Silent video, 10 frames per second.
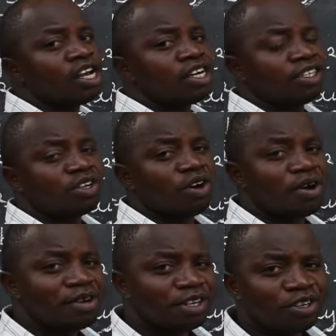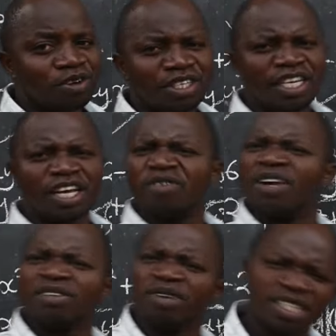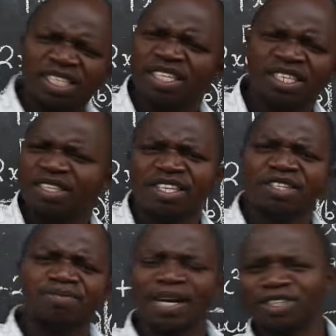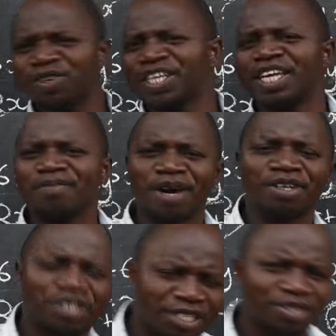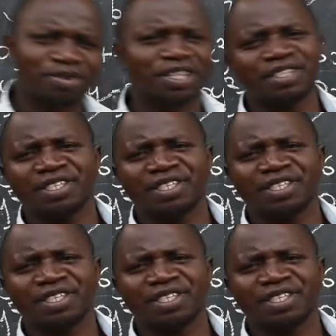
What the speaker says: So don't say, what is this man talking about when